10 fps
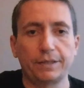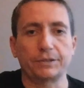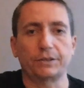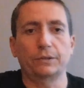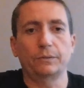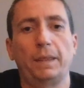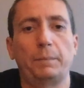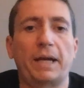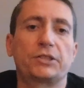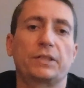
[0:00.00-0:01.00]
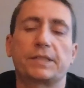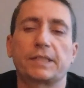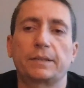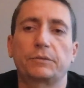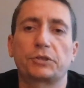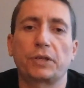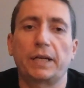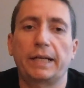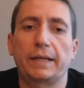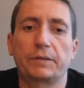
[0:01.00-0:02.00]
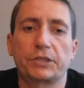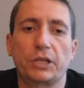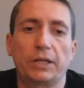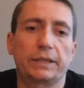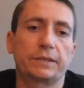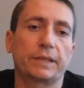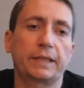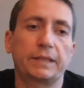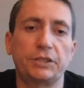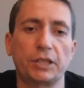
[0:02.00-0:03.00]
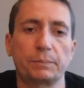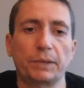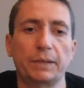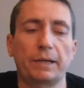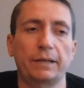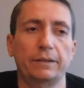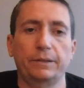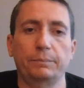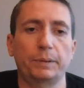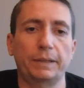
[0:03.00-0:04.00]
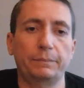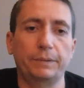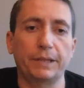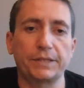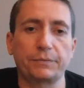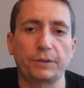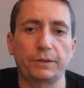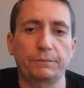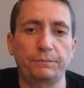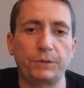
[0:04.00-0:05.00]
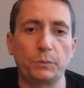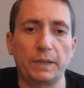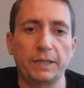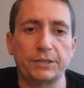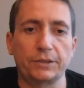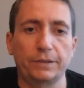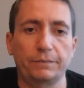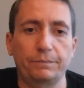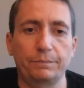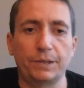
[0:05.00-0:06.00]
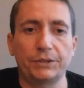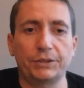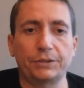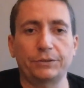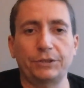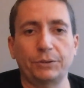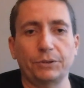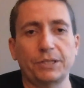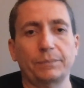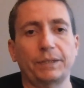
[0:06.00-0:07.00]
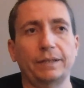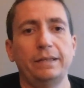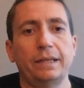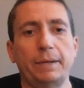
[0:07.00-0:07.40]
So imagine instead of just trying to have a song and like a DJ's playlist for a few weeks or a month or two or something,